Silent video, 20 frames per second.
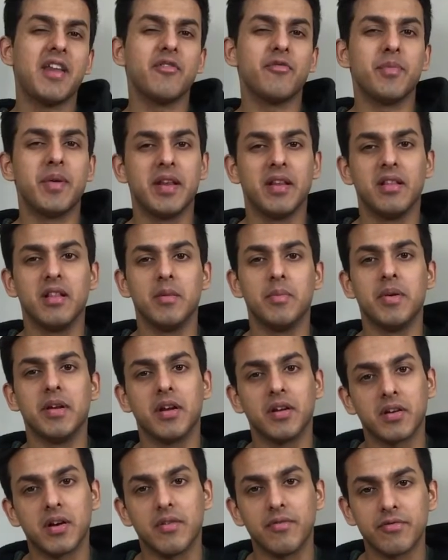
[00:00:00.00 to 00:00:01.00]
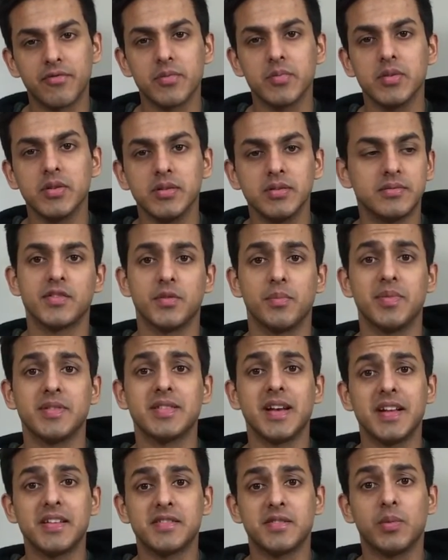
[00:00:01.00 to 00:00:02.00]
of made it a little bit uncomfortable. So
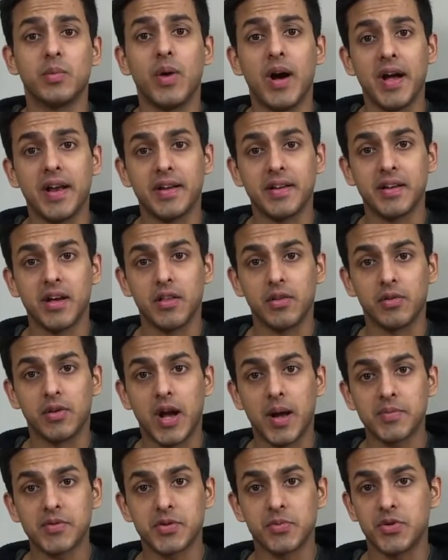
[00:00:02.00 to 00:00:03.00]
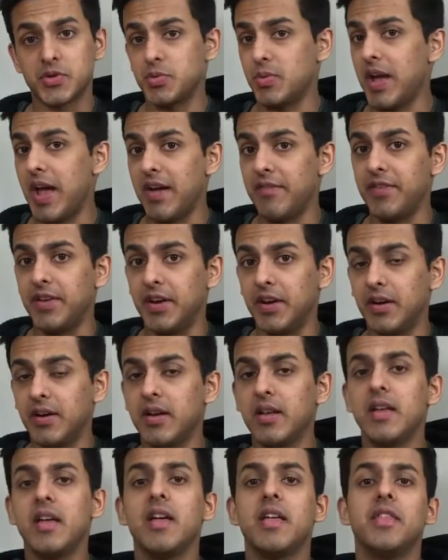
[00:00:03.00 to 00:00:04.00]
besides the white color option, which we have here,
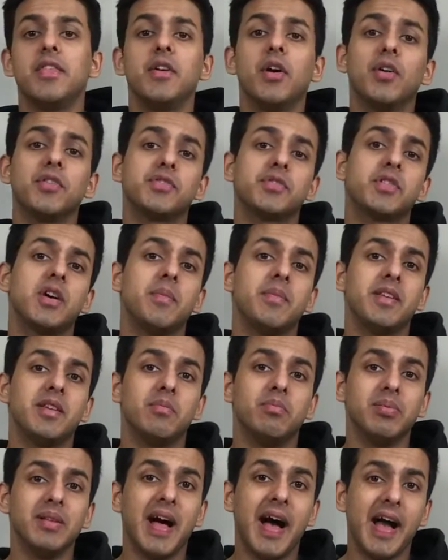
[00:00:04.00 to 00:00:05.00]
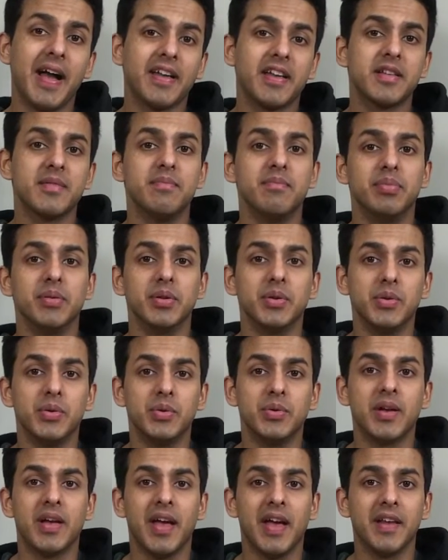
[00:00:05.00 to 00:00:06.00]
they also come in a black,
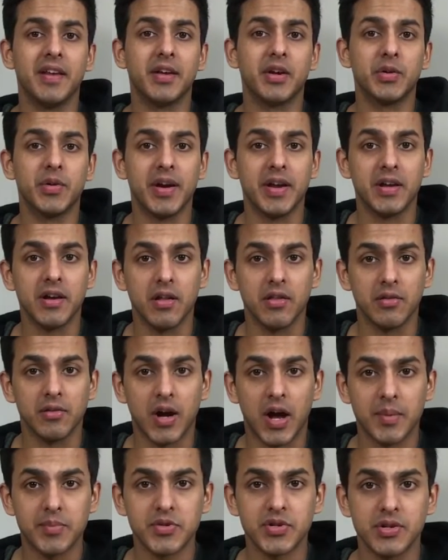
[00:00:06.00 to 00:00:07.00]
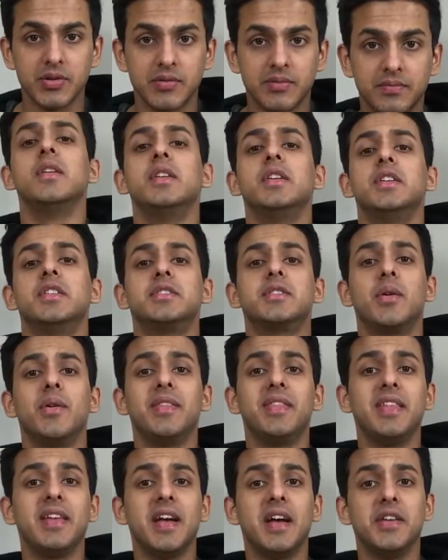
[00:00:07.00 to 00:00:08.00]
blue, and a gray color option. So
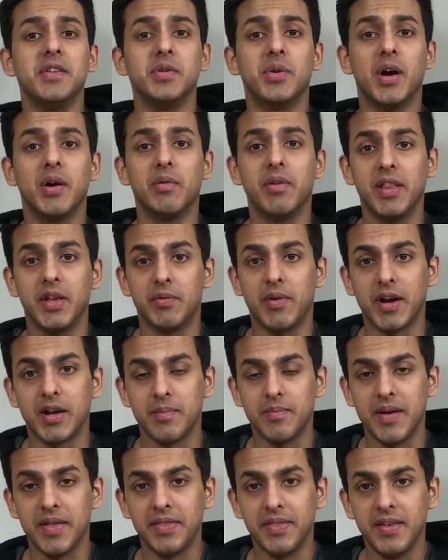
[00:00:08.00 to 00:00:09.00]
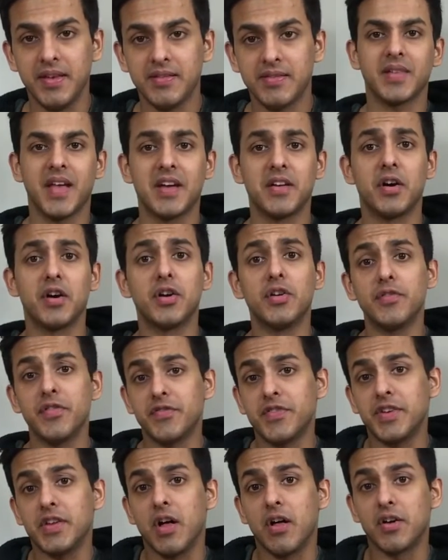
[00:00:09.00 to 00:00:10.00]
in the end, do I really recommend these? At
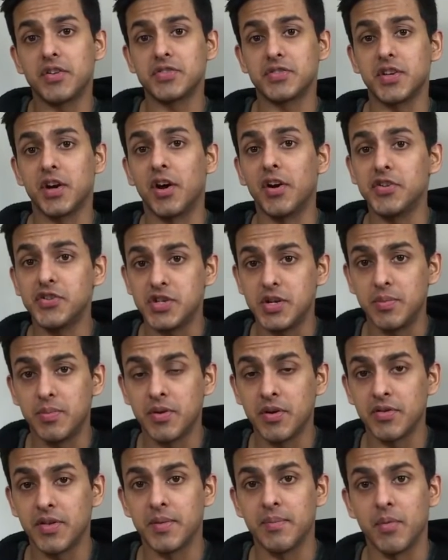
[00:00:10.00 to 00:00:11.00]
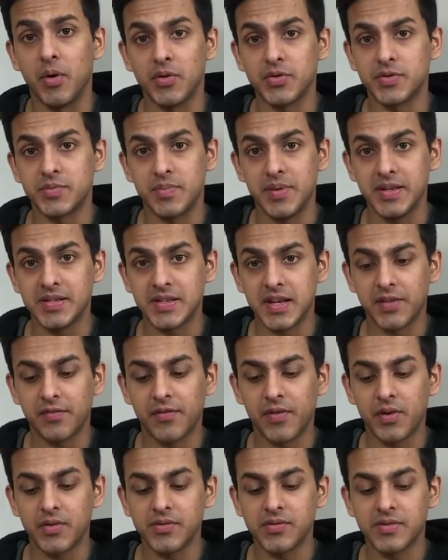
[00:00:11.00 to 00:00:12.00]
$150, they are cheaper than most Beats
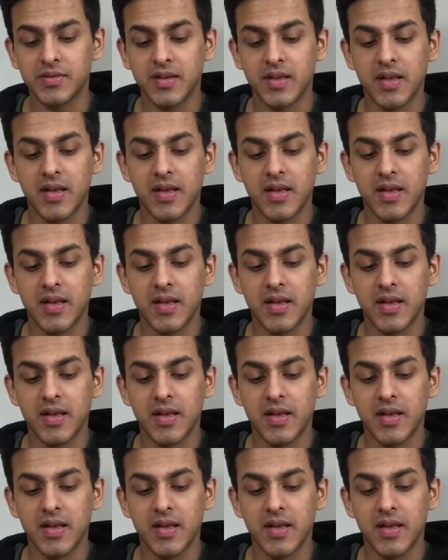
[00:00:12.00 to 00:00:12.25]
headphones,